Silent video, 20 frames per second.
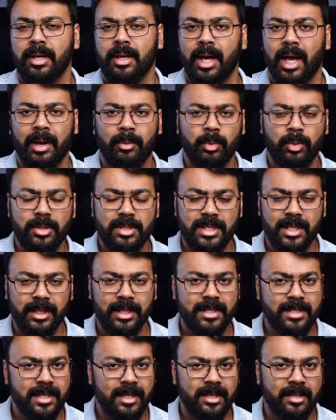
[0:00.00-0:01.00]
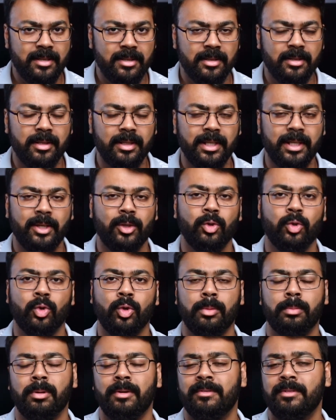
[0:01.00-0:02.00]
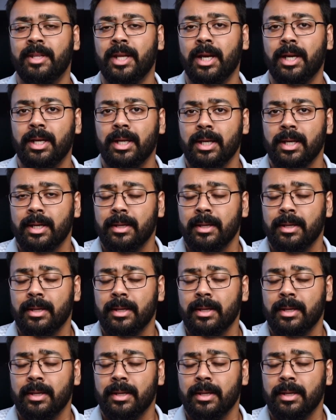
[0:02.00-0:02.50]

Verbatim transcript: I wouldn't say there's any real need to go above that,